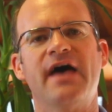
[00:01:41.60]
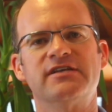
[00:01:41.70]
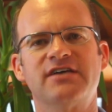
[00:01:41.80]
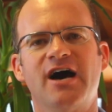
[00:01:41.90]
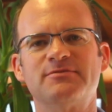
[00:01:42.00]
And
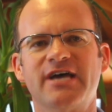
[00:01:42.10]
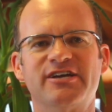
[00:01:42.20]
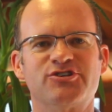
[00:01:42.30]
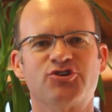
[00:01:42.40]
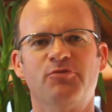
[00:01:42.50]
the
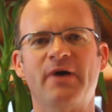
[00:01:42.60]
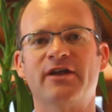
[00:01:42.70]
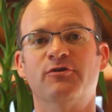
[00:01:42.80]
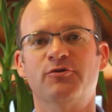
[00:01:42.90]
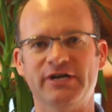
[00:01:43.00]
topside control
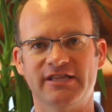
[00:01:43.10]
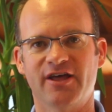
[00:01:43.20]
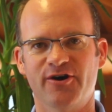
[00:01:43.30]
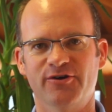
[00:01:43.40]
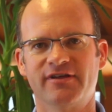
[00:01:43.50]
panel will read
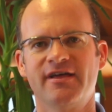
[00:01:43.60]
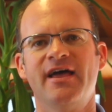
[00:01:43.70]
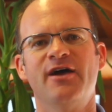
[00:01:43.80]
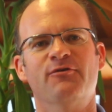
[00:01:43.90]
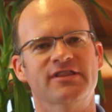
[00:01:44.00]
load.
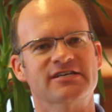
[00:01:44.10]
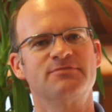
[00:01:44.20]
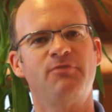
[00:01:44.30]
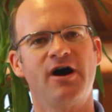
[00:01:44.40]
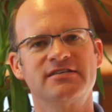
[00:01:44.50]
When the
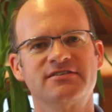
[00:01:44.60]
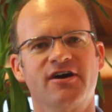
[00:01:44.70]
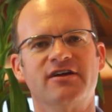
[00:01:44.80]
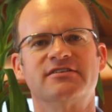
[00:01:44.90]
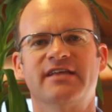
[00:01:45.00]
spa
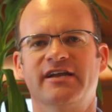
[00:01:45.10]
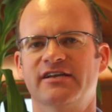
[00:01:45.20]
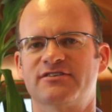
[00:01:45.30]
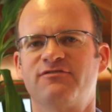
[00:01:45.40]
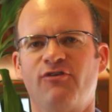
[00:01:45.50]
starts, then
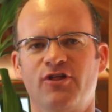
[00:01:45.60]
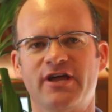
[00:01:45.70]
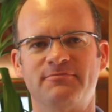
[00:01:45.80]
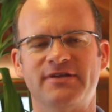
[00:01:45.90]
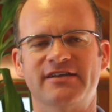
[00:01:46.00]
it is
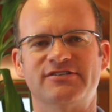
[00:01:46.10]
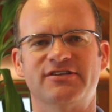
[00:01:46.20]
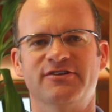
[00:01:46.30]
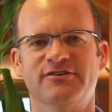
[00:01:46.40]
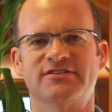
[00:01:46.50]
fully updated
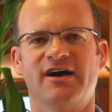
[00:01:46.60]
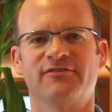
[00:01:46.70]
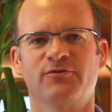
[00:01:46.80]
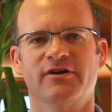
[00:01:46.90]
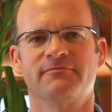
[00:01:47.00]
to the new
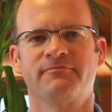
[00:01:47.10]
software.